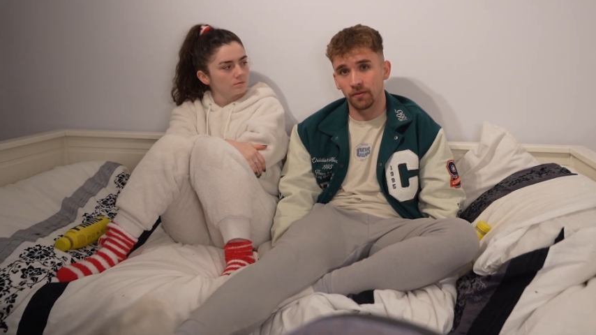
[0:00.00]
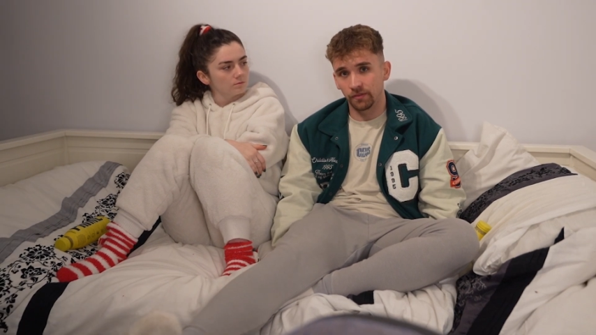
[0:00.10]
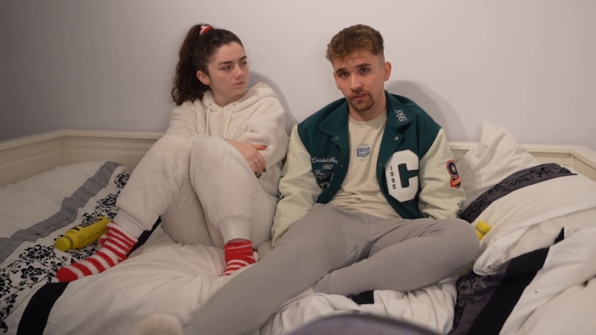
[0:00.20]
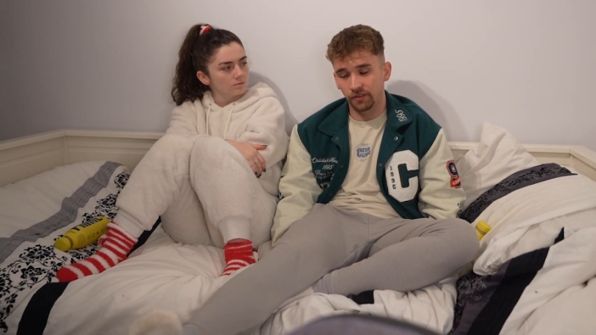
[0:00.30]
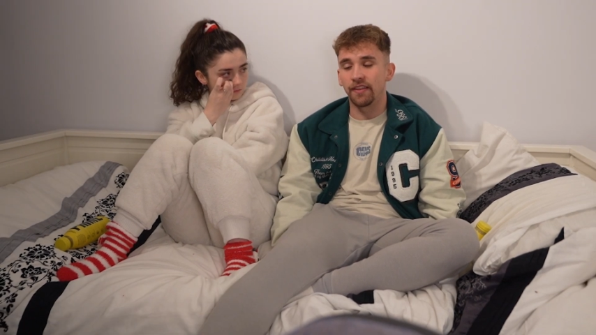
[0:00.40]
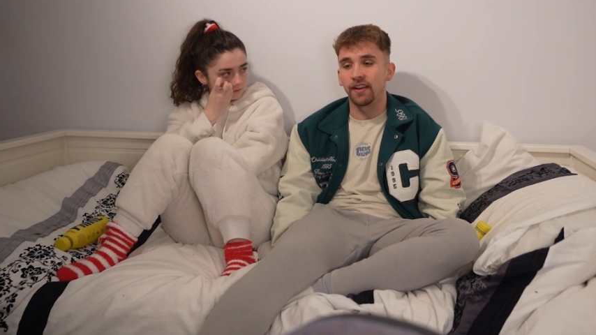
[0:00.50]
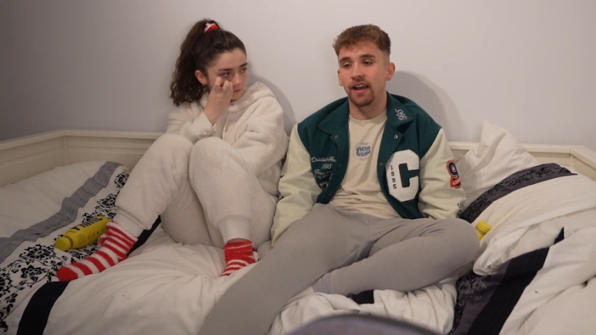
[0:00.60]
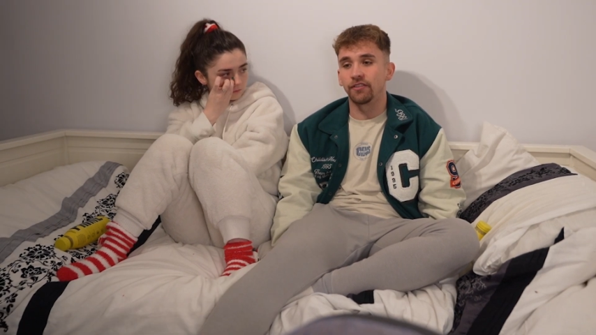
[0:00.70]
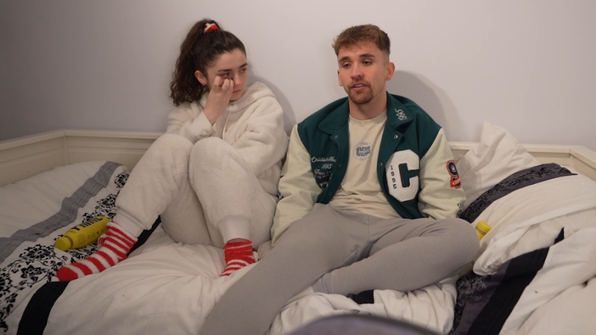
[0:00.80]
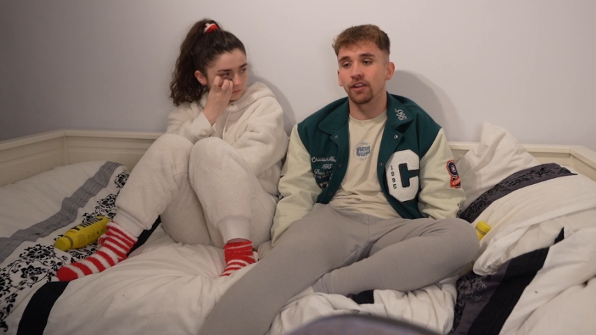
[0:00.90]
Speaker 1: Jumps. I then
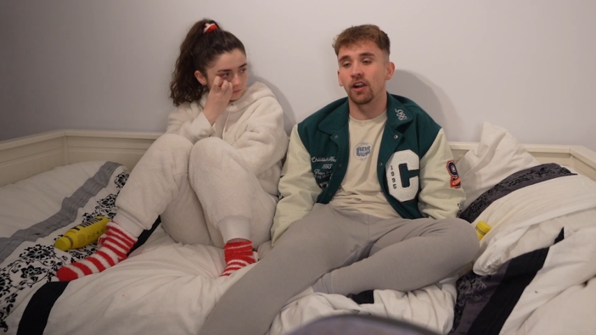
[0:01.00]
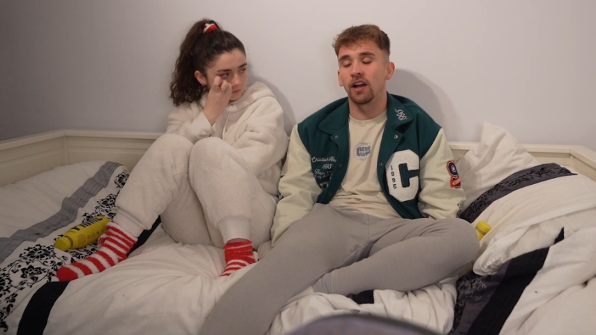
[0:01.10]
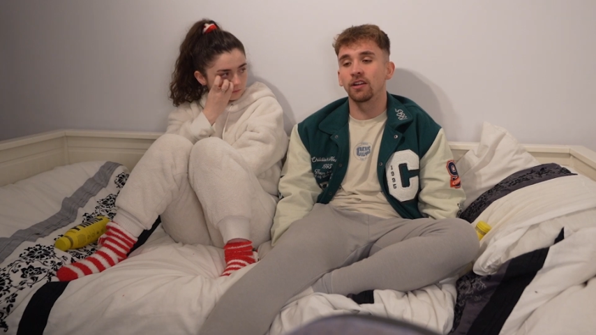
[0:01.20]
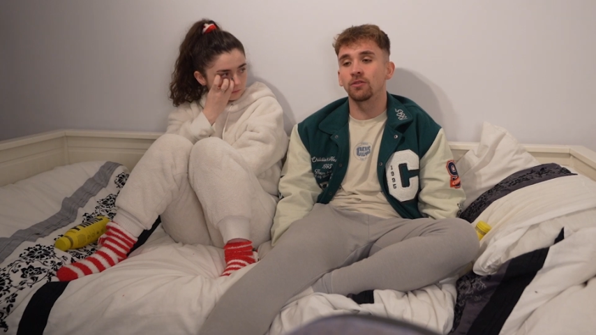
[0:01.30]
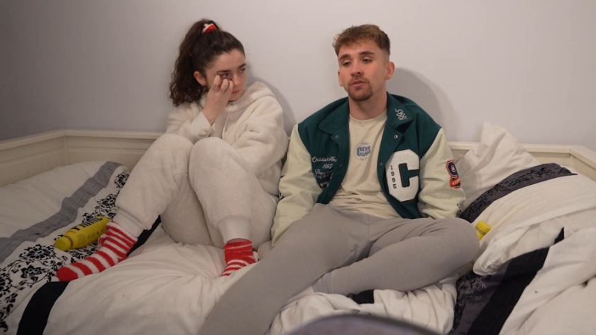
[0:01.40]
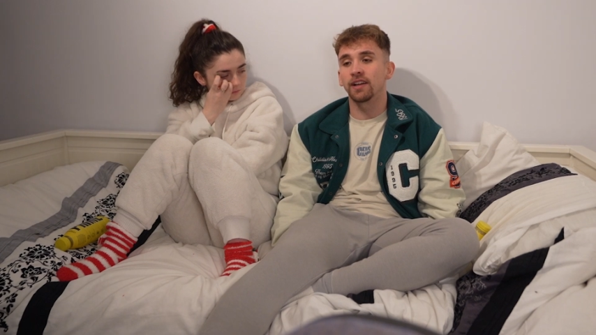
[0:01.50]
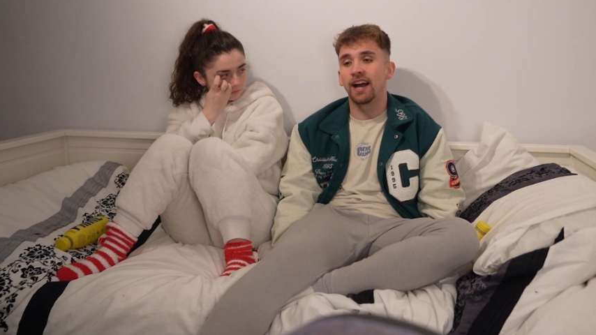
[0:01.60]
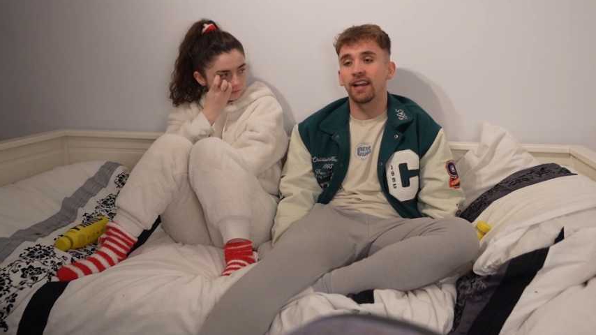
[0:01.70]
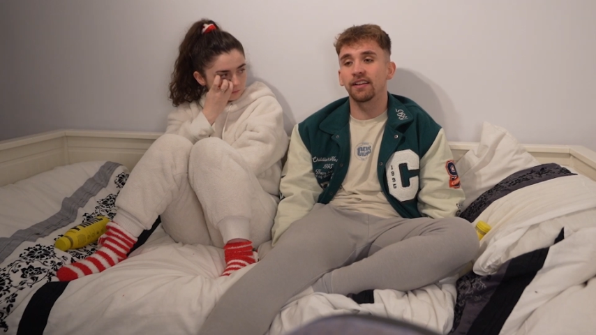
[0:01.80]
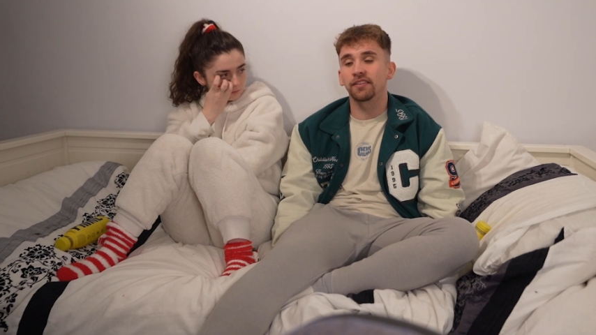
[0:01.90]
have another client called
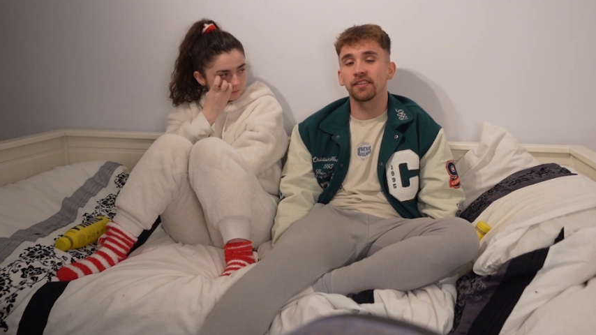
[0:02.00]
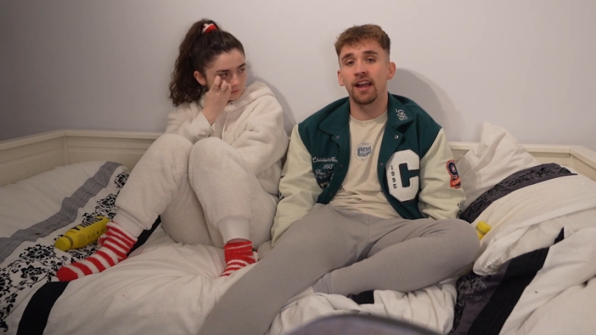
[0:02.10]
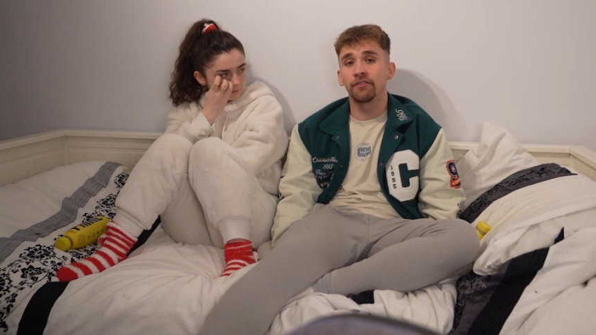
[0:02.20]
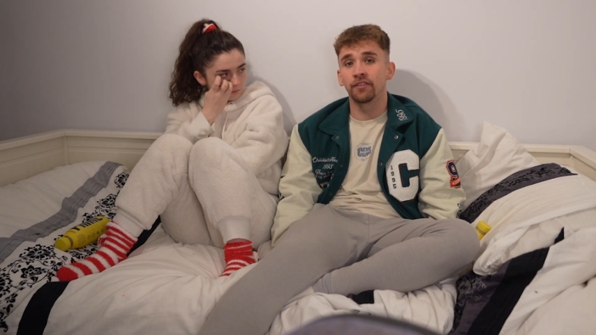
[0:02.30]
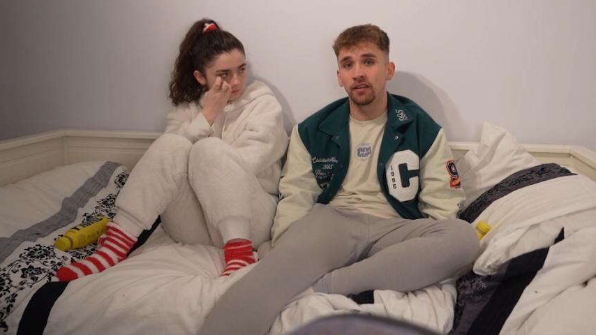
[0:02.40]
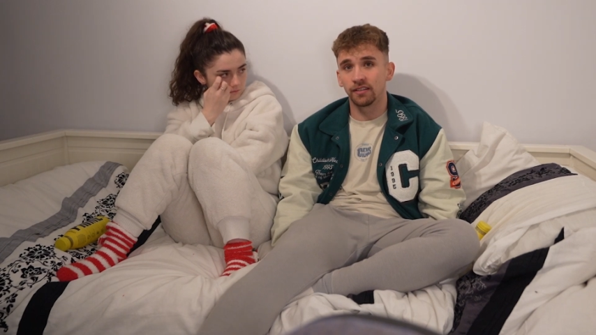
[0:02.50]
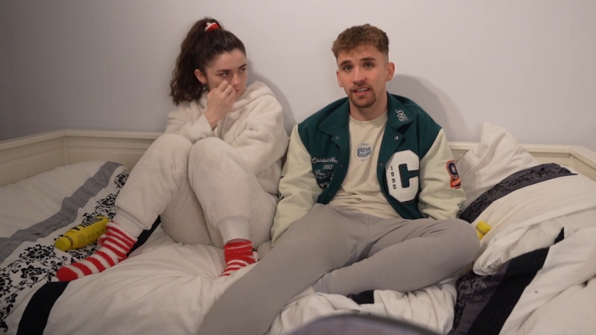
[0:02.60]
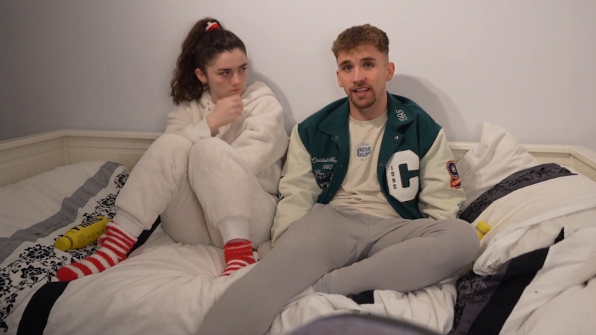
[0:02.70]
Alex Hefner,